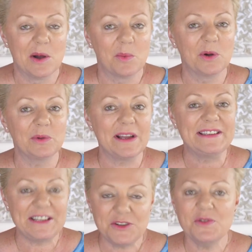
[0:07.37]
Well,
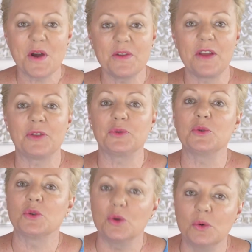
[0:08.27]
did you know that through
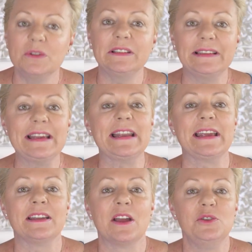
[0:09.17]

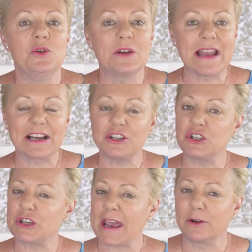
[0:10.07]
Kundalini, you can actually
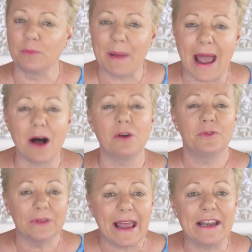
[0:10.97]
channel
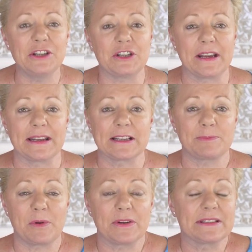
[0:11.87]
powerful energy and
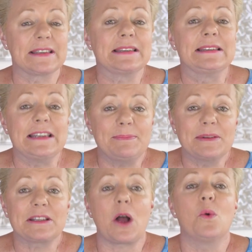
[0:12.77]
experience the
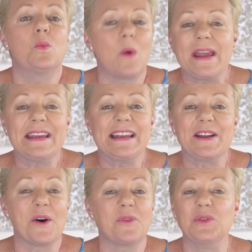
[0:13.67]
deepest awakening
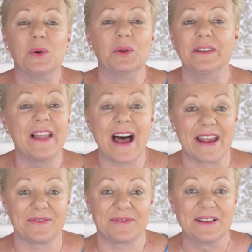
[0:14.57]
of your
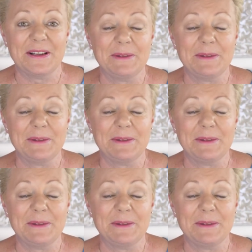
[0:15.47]
life?